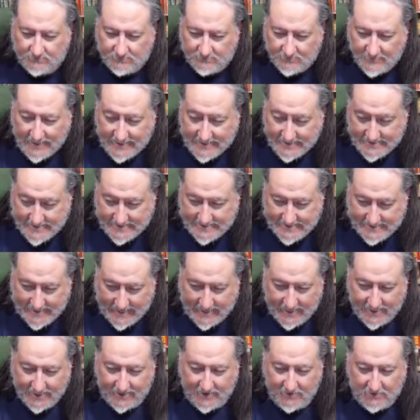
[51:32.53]
It's a
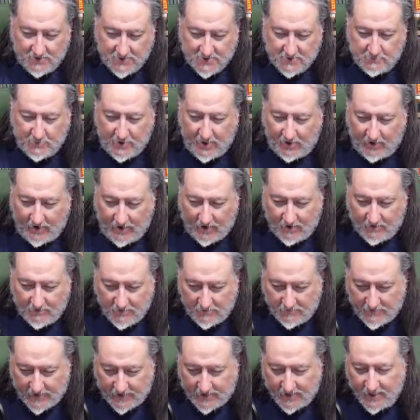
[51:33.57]
2nd level spell. Area
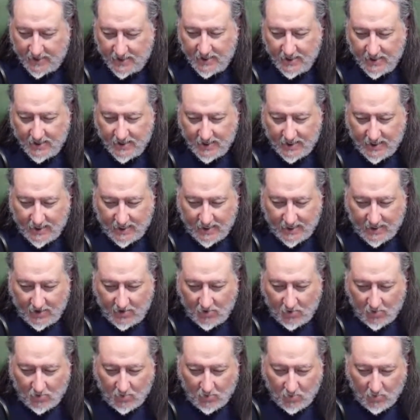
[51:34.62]
of effect,
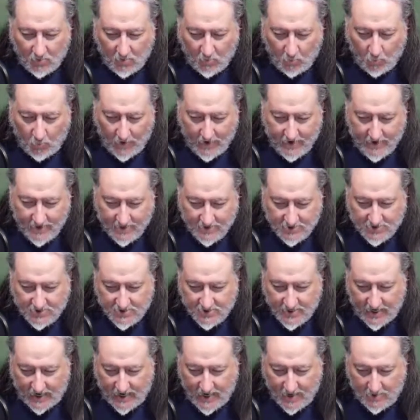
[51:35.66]
1 inch
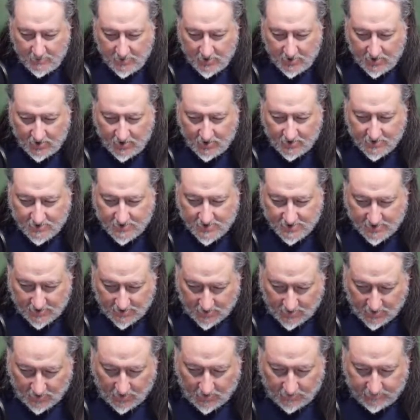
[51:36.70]
diameter
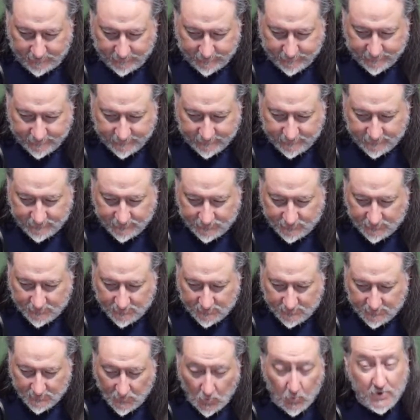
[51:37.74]
circle,
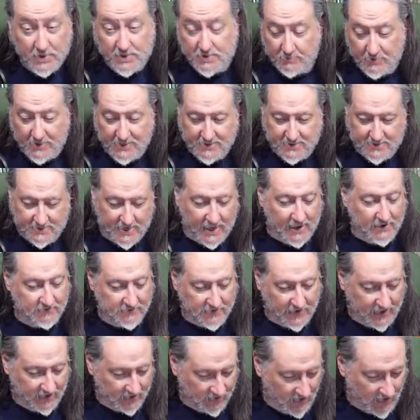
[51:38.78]
which means 10
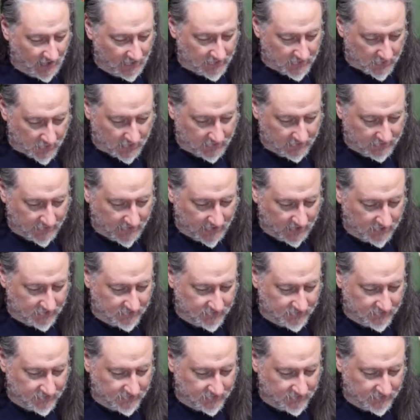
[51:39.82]
feet, not 3 feet.